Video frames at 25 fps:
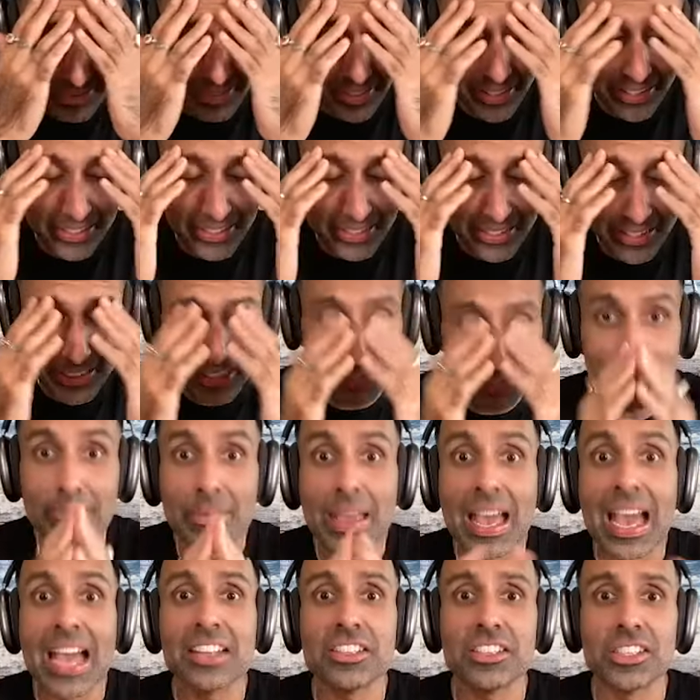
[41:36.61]
it's it's
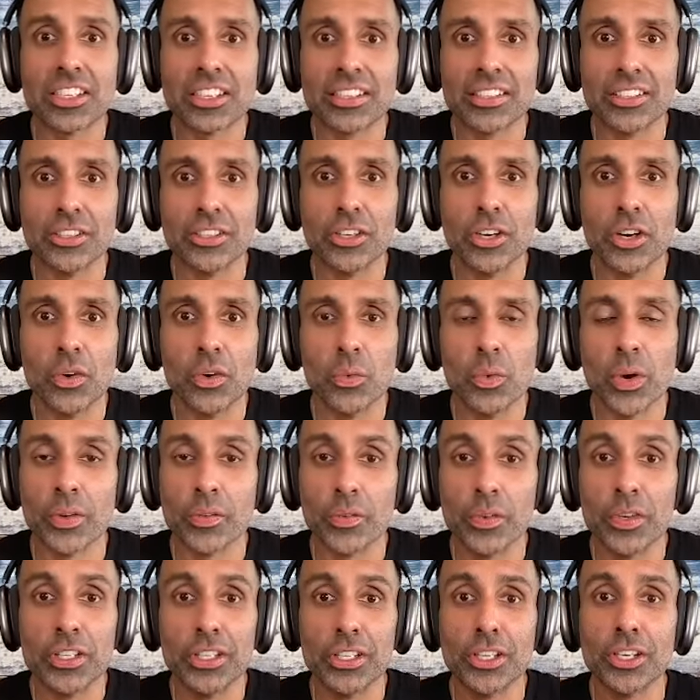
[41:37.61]
magic, you know,
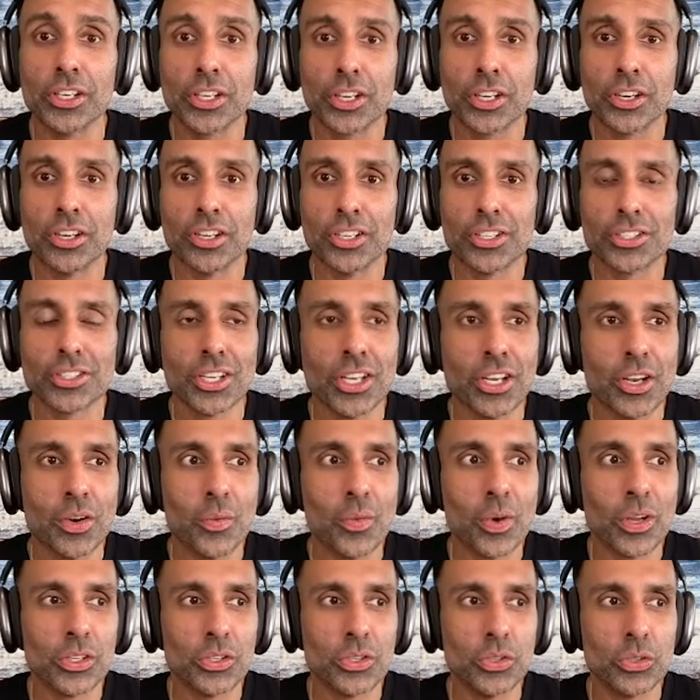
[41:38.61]
what really occurs
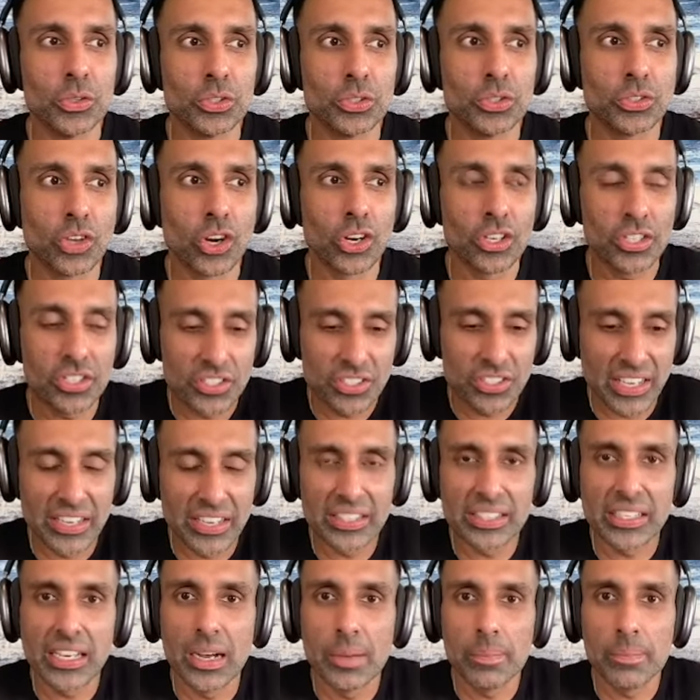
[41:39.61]
when you start
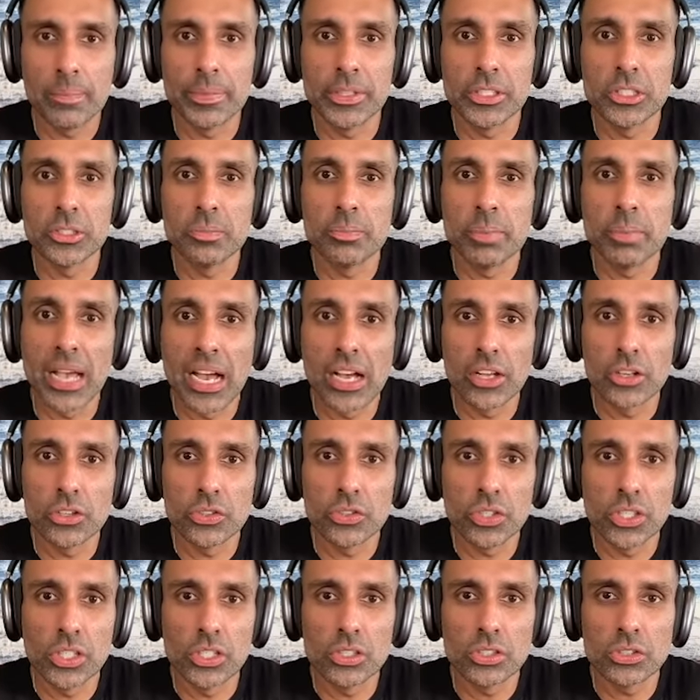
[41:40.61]
setting up these
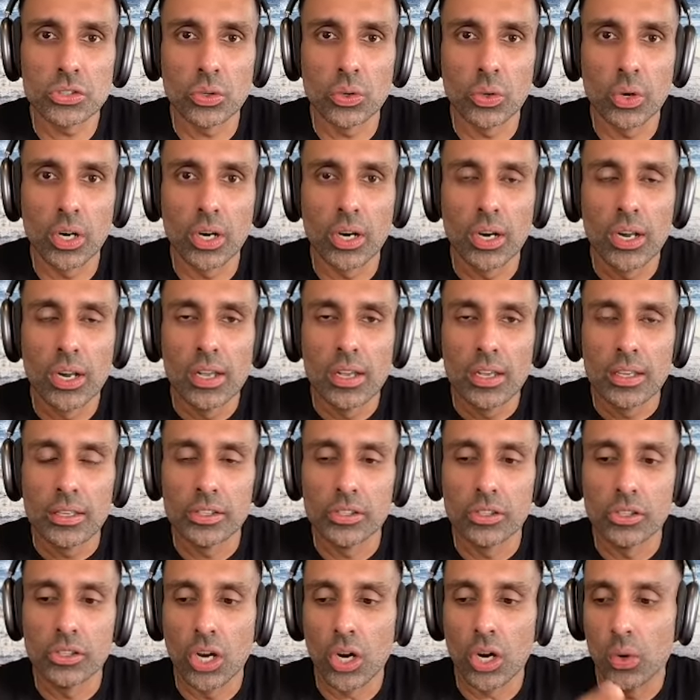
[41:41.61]
boundaries or
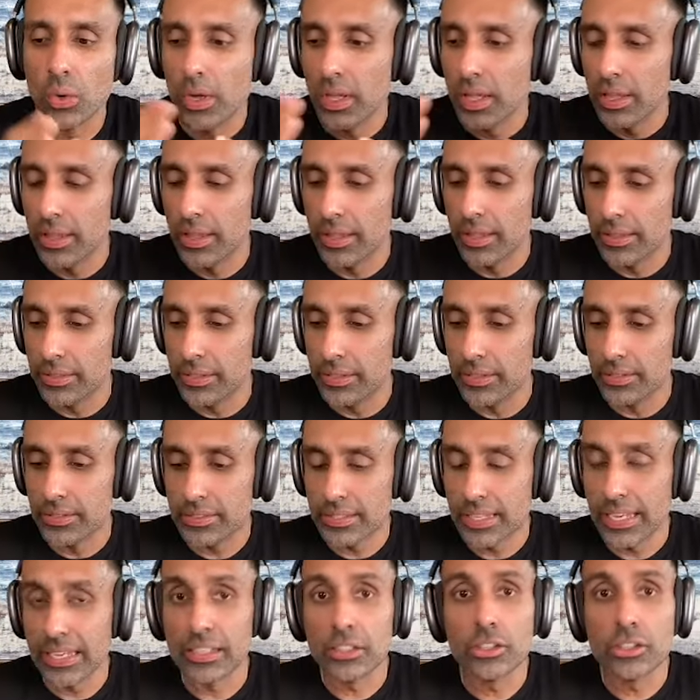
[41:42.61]
you know, uh, these
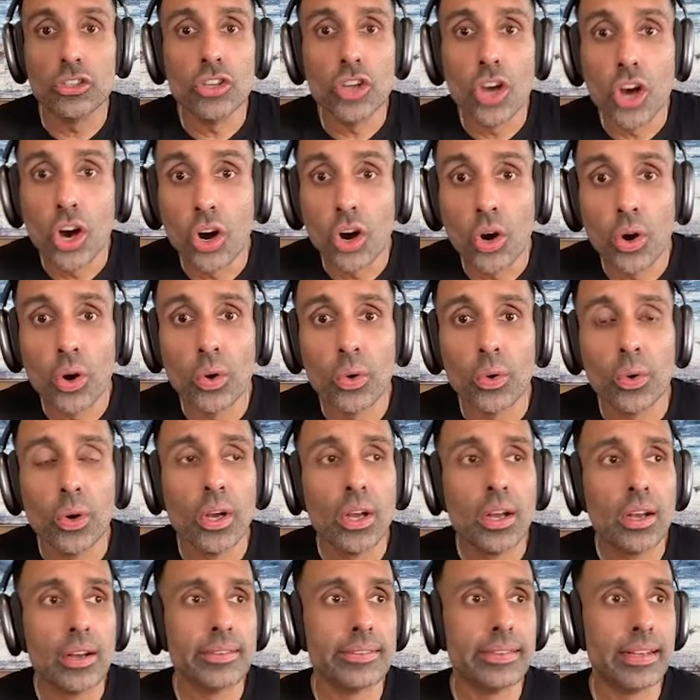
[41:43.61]
saying no.
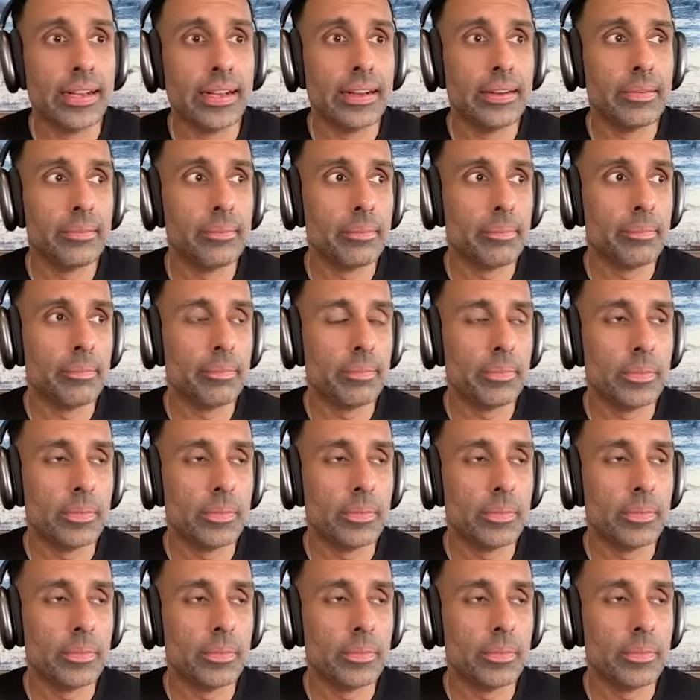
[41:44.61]
Um,